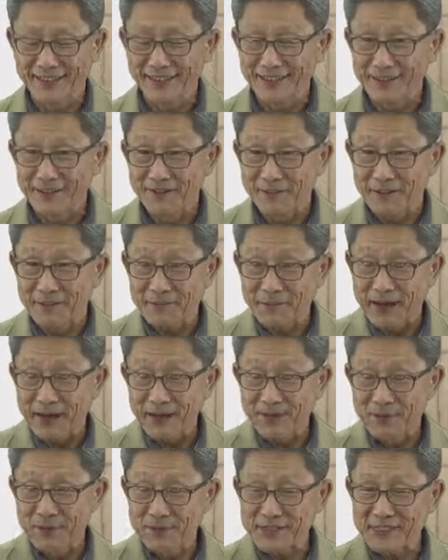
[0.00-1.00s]
Well, by
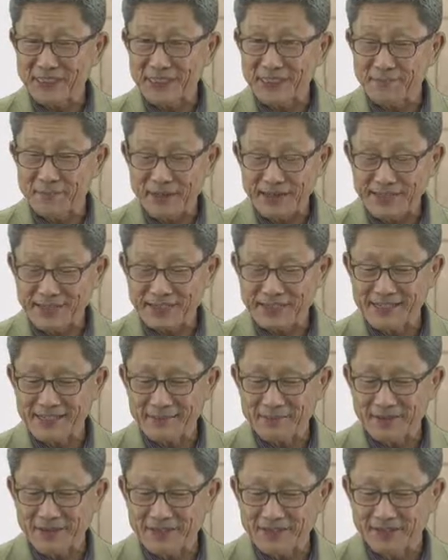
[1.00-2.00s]
using the mass
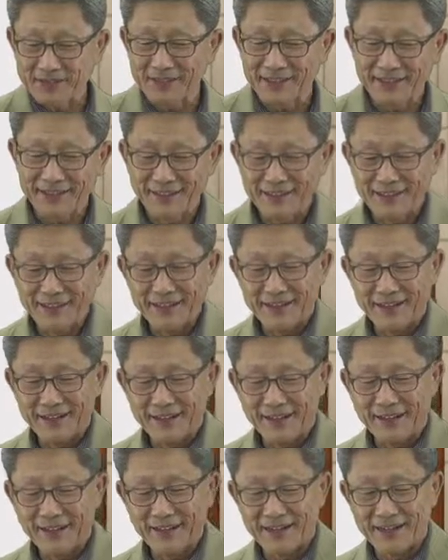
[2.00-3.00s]
conservation,
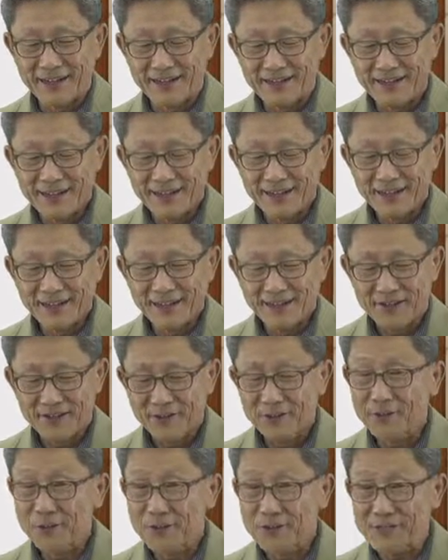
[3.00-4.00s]

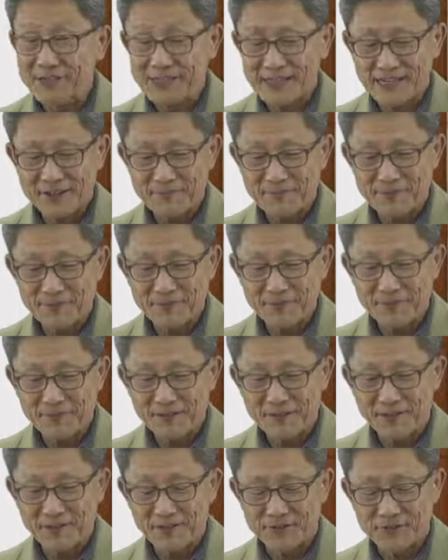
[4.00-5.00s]
you yourself
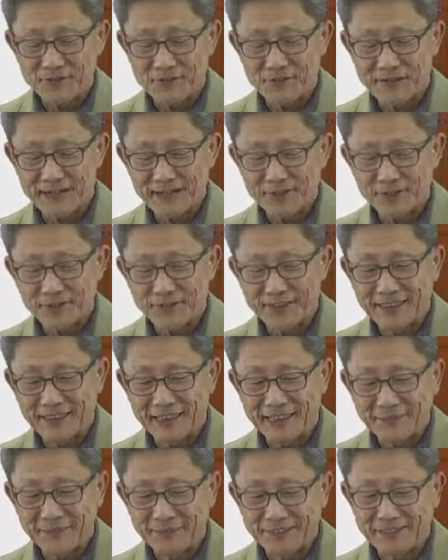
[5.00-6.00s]
try to
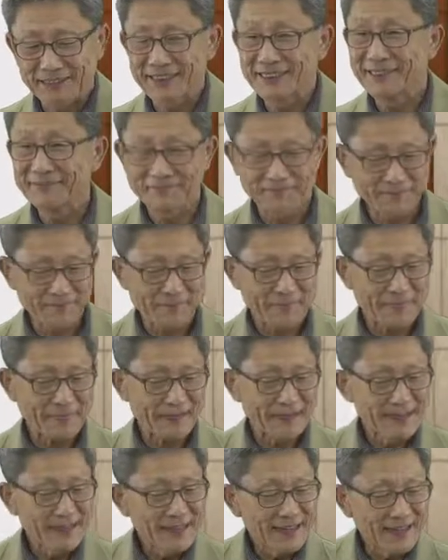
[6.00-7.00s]
derive it.
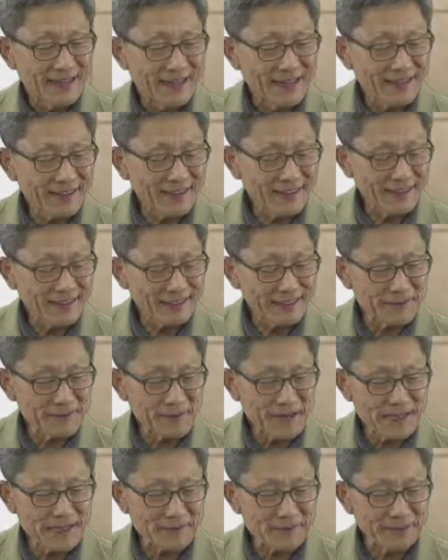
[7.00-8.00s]
And the third
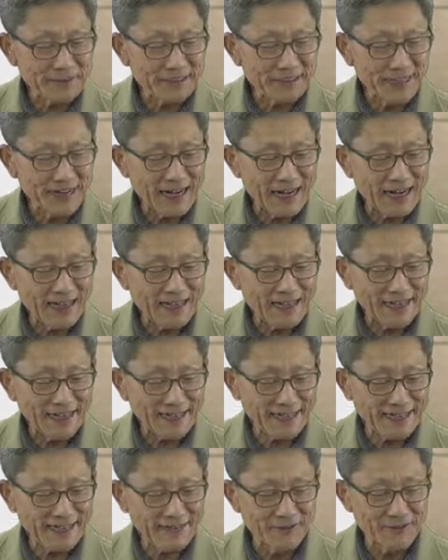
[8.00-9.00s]
possibility,
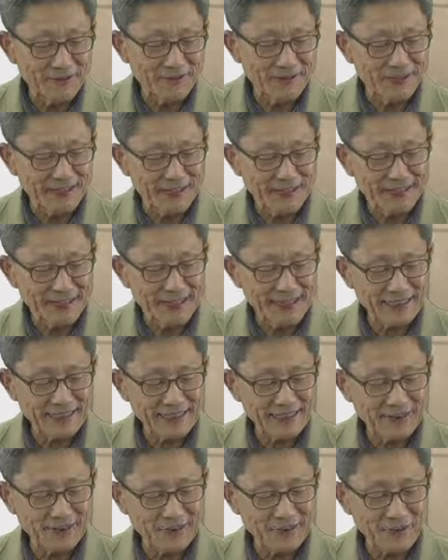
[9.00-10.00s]
IS. Okay,
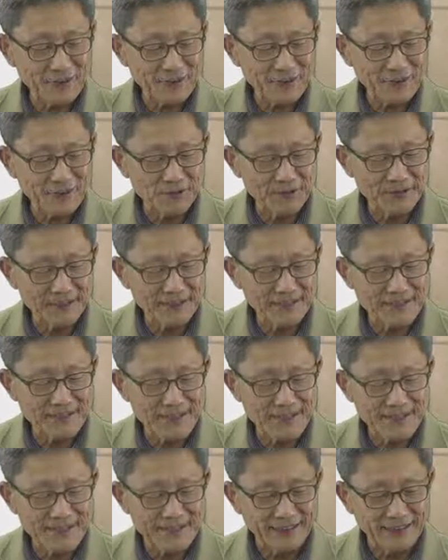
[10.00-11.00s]
cation goes to interstitial
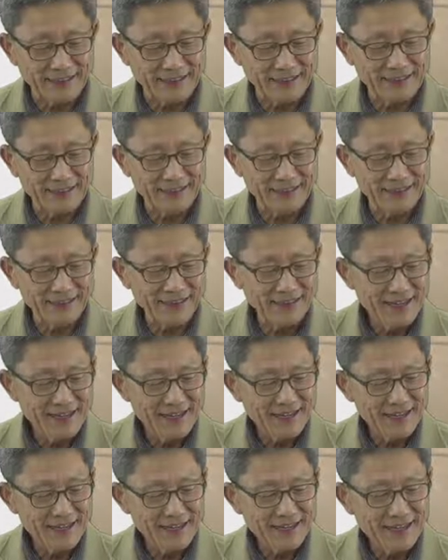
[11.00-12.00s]
site,
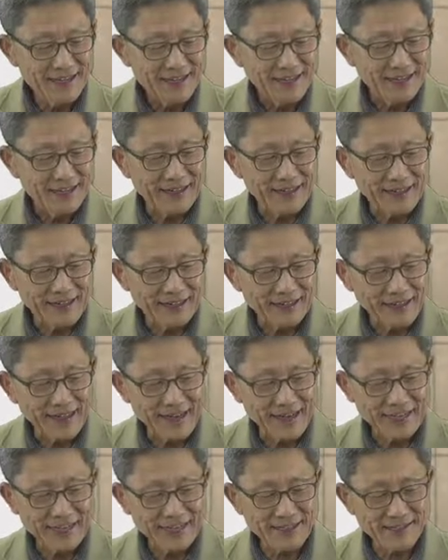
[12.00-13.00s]
and the
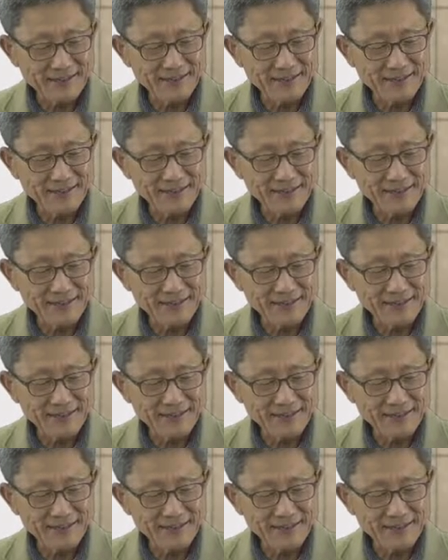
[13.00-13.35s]
anion